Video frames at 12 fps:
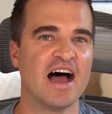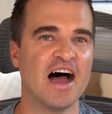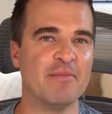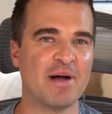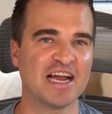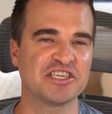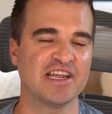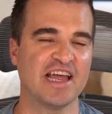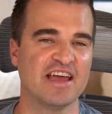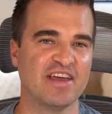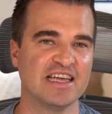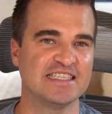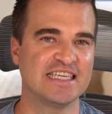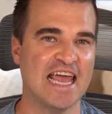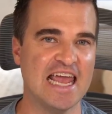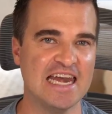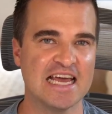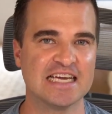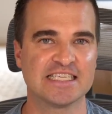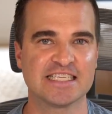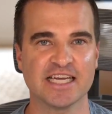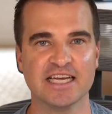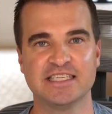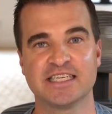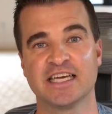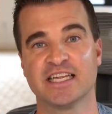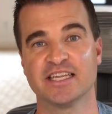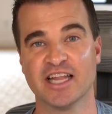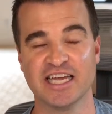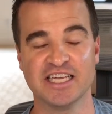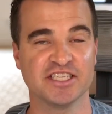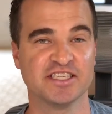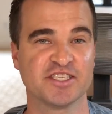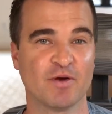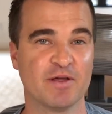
Um, I actually have a 10 site license,